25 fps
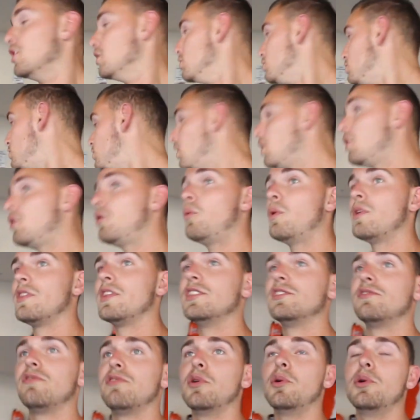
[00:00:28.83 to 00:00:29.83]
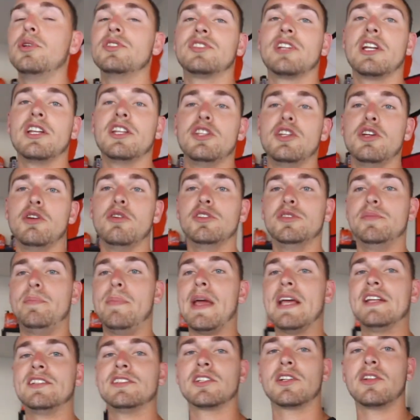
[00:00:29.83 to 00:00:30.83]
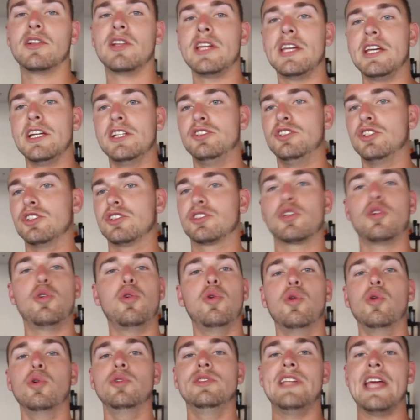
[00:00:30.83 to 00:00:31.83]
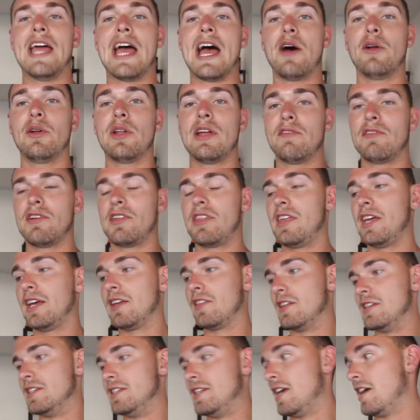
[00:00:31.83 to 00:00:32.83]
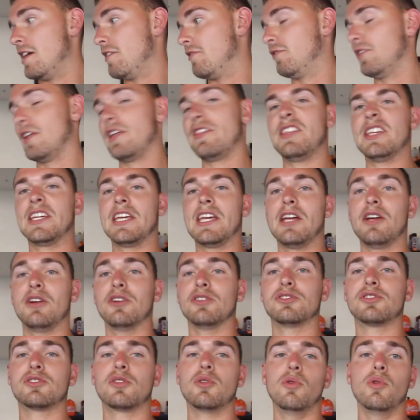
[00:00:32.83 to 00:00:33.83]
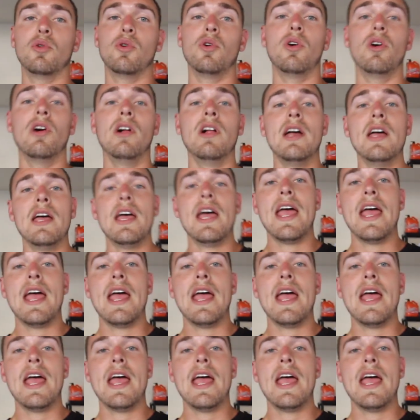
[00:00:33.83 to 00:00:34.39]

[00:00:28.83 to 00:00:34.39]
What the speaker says: So what this fluid is going to do is basically just cool down everything in the diff, let the gears cool,